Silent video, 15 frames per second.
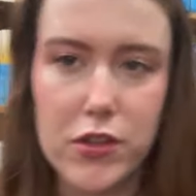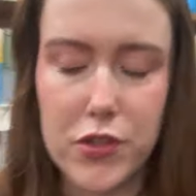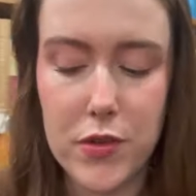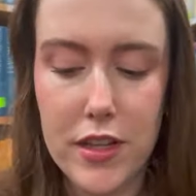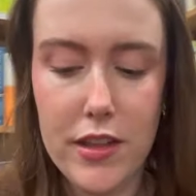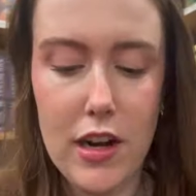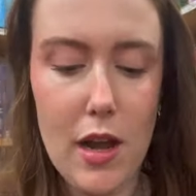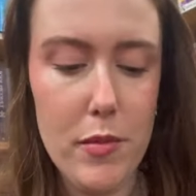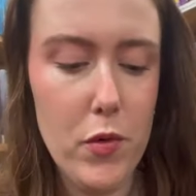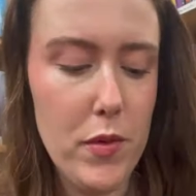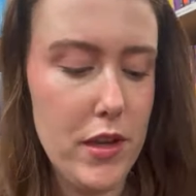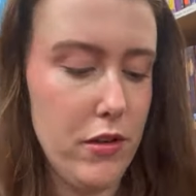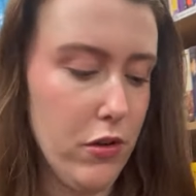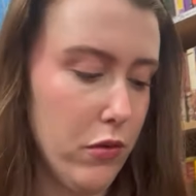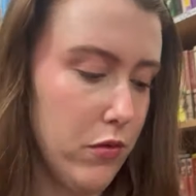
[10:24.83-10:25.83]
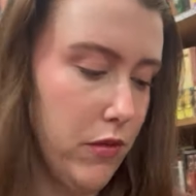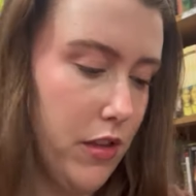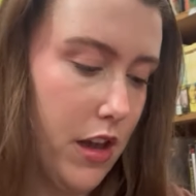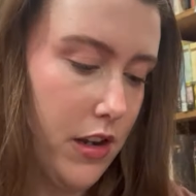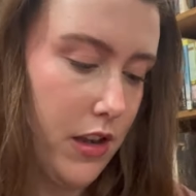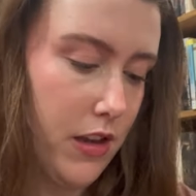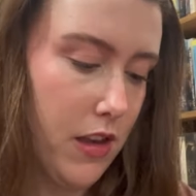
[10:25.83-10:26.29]
right there. How about we don't do
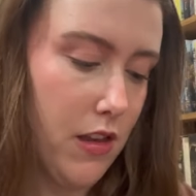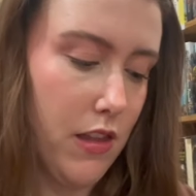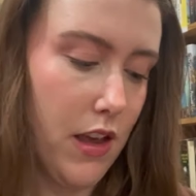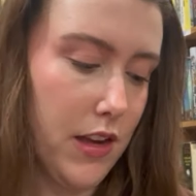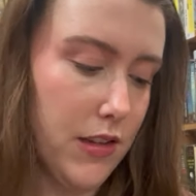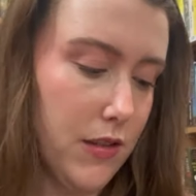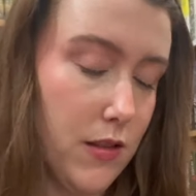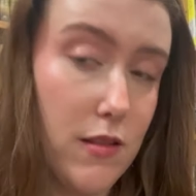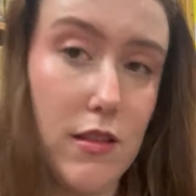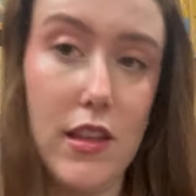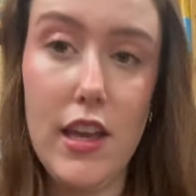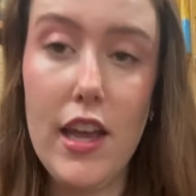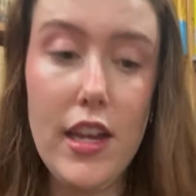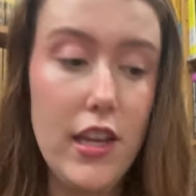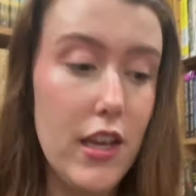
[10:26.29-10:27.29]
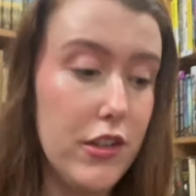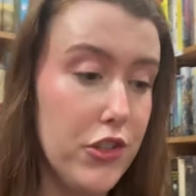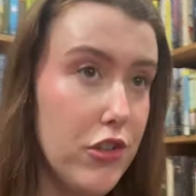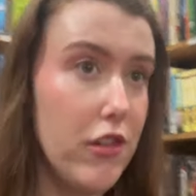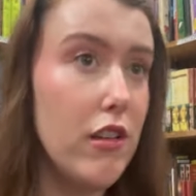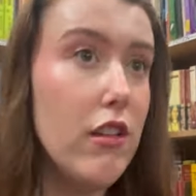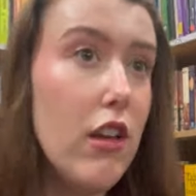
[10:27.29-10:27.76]
that, Nikki? That is the
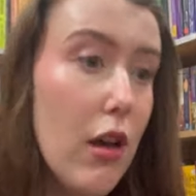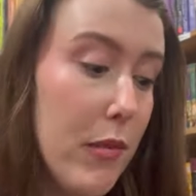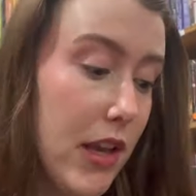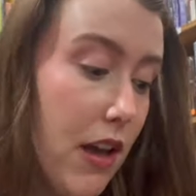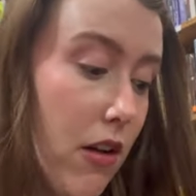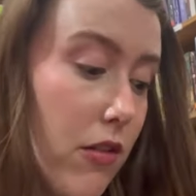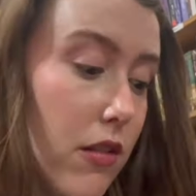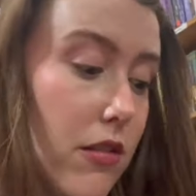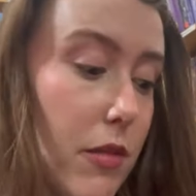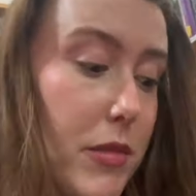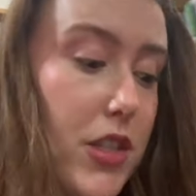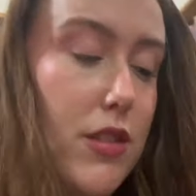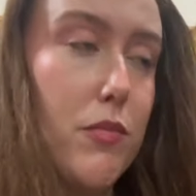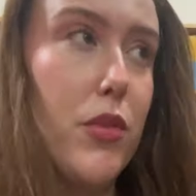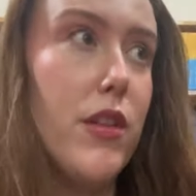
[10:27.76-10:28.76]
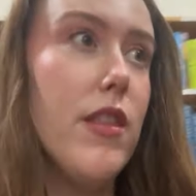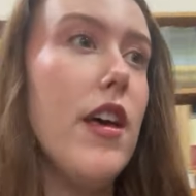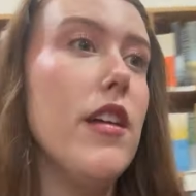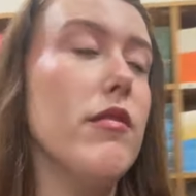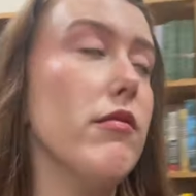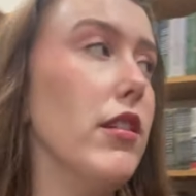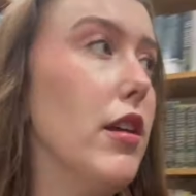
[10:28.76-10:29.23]
ADHD coming out. Let me just put
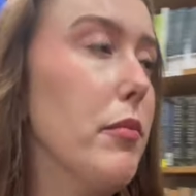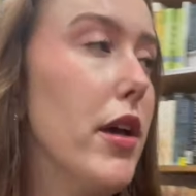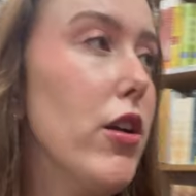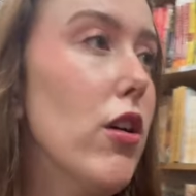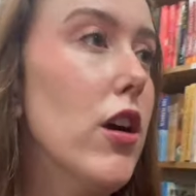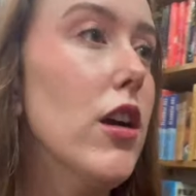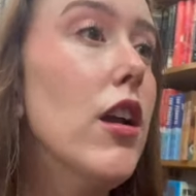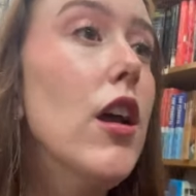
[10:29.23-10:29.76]
that in my cart.